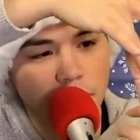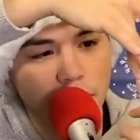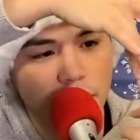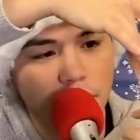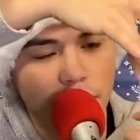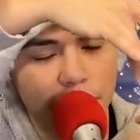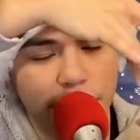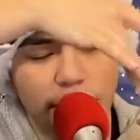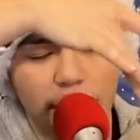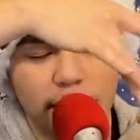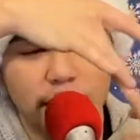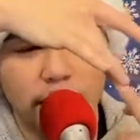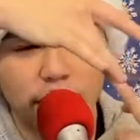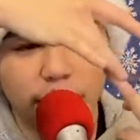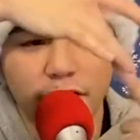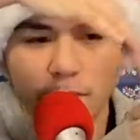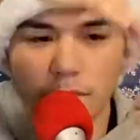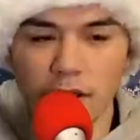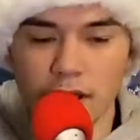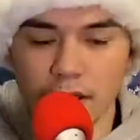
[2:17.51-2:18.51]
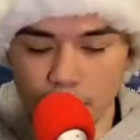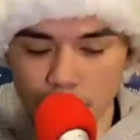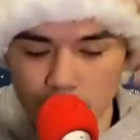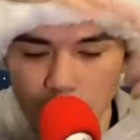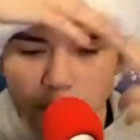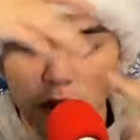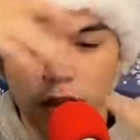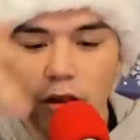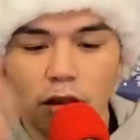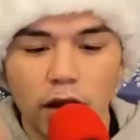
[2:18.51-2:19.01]
I think I look at
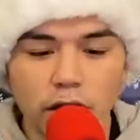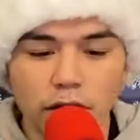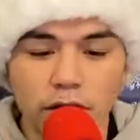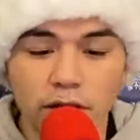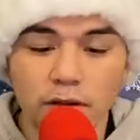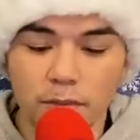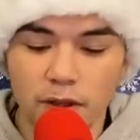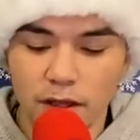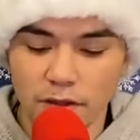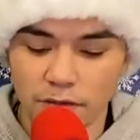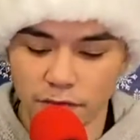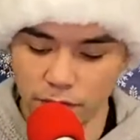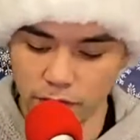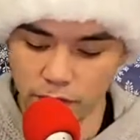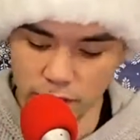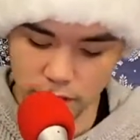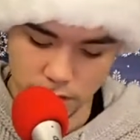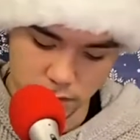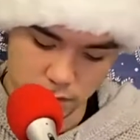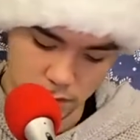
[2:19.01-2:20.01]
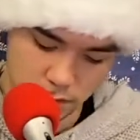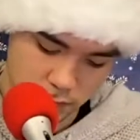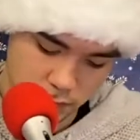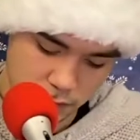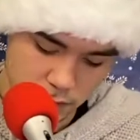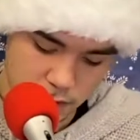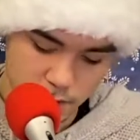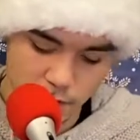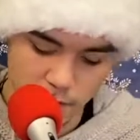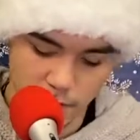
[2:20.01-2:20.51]
my foot.
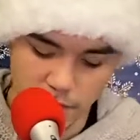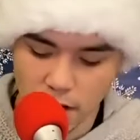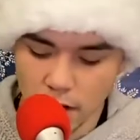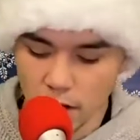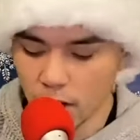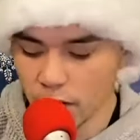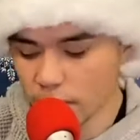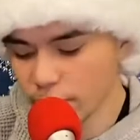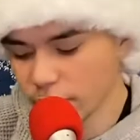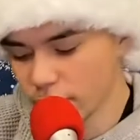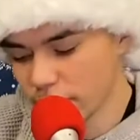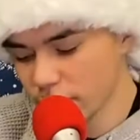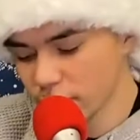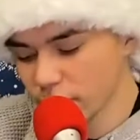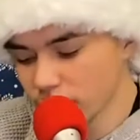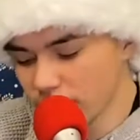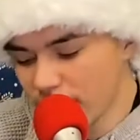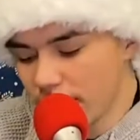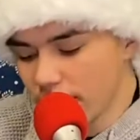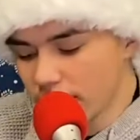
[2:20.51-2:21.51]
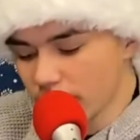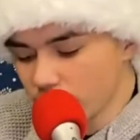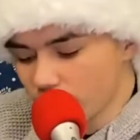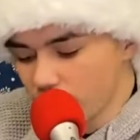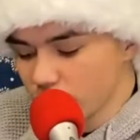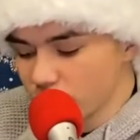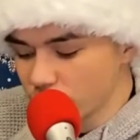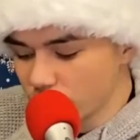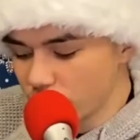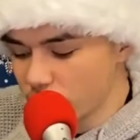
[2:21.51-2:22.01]
I'm about, if we're gonna do that
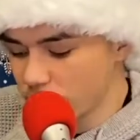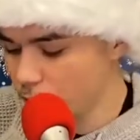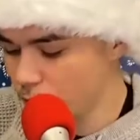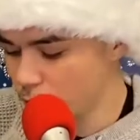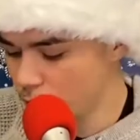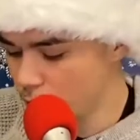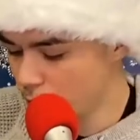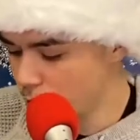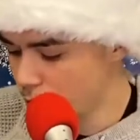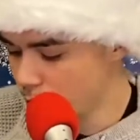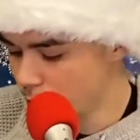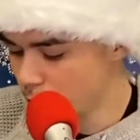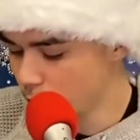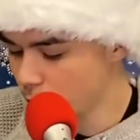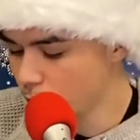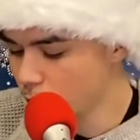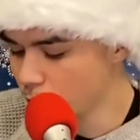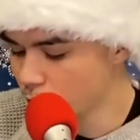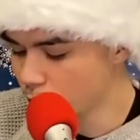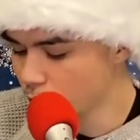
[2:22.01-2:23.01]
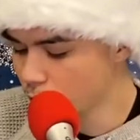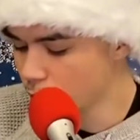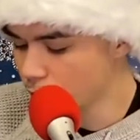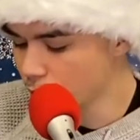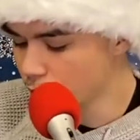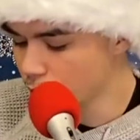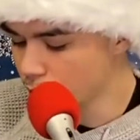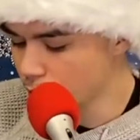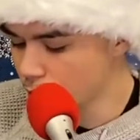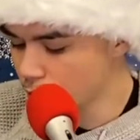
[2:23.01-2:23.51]
measurement, 1,